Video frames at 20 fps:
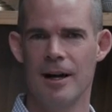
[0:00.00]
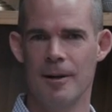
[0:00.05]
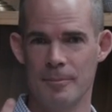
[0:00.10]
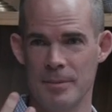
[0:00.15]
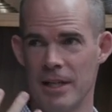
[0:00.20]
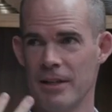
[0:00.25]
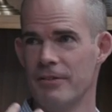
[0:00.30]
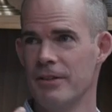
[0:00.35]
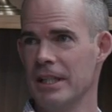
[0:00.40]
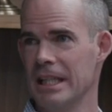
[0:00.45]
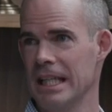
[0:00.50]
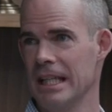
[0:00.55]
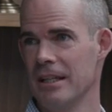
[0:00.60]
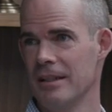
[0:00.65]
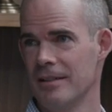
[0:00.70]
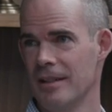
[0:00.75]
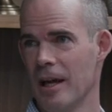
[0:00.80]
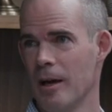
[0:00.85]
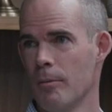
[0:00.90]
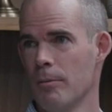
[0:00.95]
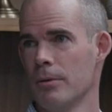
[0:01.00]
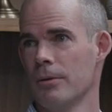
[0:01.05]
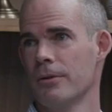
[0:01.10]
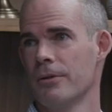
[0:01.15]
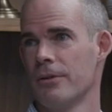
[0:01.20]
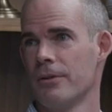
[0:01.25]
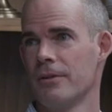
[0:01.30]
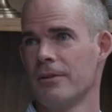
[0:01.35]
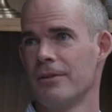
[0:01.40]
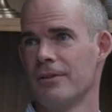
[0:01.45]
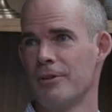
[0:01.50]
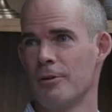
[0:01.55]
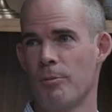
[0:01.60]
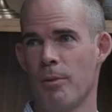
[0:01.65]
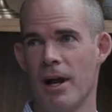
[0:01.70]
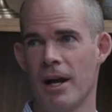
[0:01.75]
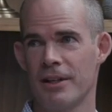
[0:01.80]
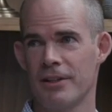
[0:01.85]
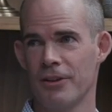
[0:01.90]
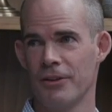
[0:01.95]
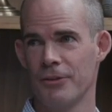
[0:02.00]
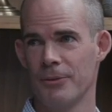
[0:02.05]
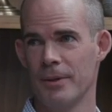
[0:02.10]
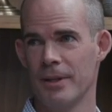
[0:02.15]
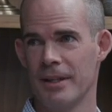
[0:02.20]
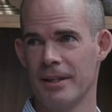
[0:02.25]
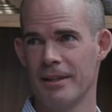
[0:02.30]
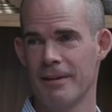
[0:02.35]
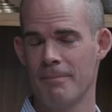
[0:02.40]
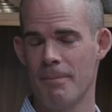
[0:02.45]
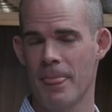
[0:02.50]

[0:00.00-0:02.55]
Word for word: I'm given the examples to practice with.